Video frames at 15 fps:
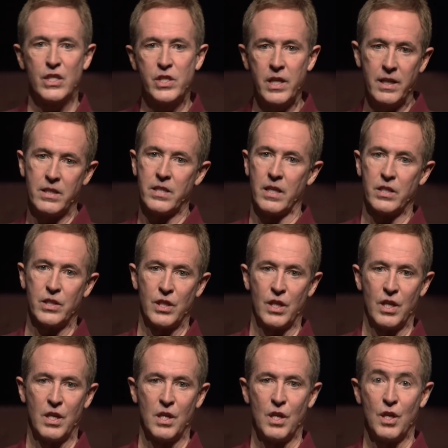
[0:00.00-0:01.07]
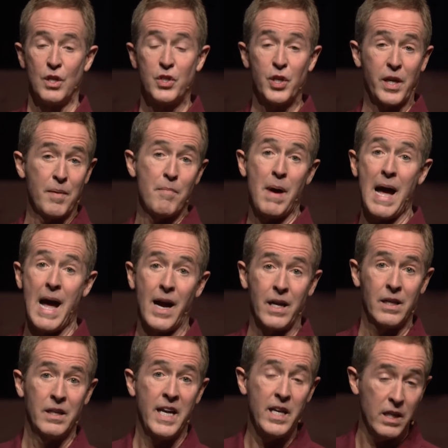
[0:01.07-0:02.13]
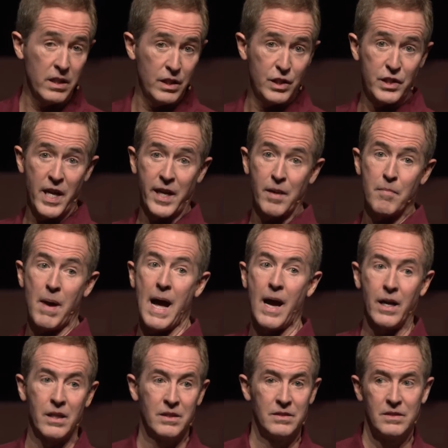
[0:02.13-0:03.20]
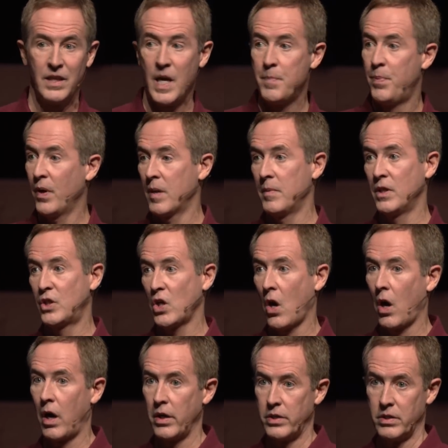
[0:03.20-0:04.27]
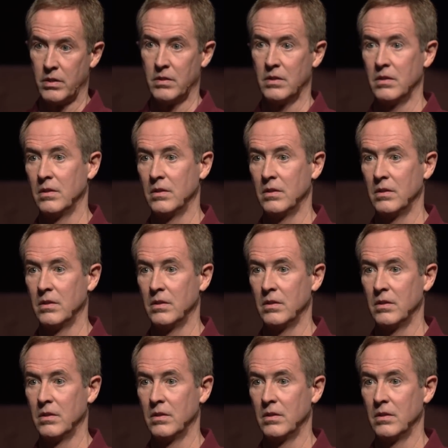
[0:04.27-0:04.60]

Jesus took him back. He didn't just take him back. He put him in charge